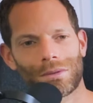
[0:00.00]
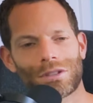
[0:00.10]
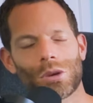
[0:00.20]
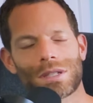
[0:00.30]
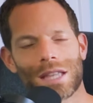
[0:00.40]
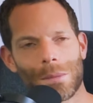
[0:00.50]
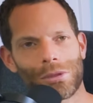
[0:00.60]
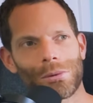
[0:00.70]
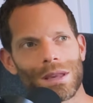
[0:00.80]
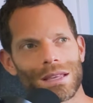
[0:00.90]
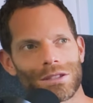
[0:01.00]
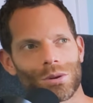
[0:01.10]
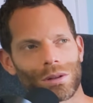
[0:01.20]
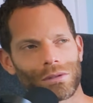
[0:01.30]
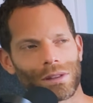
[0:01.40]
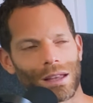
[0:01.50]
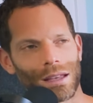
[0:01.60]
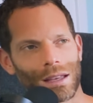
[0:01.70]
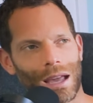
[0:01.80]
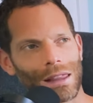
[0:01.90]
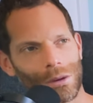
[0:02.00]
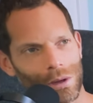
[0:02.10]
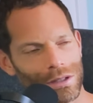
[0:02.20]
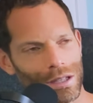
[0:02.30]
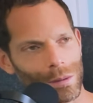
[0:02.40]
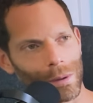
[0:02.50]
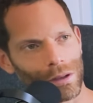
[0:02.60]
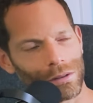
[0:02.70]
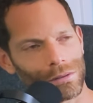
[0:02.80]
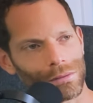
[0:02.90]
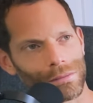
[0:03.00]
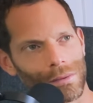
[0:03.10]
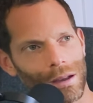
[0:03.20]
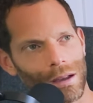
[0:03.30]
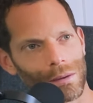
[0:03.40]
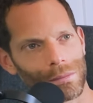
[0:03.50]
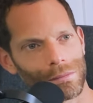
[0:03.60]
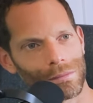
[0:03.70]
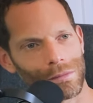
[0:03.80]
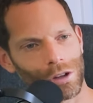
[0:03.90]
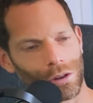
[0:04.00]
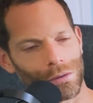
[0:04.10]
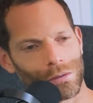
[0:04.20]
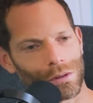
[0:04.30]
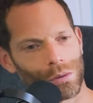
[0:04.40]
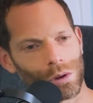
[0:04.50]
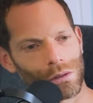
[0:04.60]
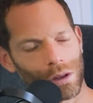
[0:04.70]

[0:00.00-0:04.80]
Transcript: So step three is sort of like, I like what you said about Um, you know, the the role of like